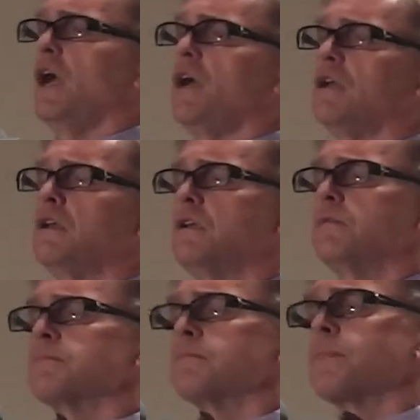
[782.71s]
And
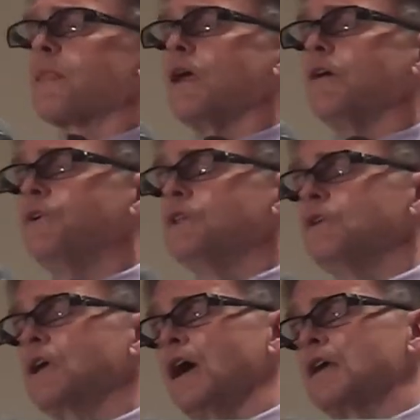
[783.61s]
if we
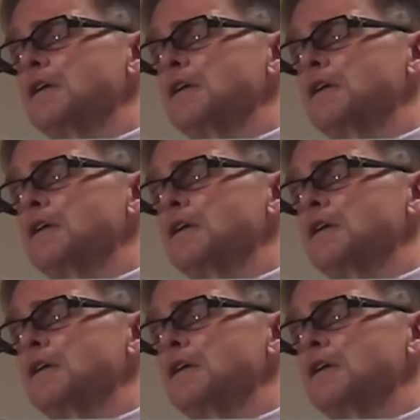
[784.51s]
look at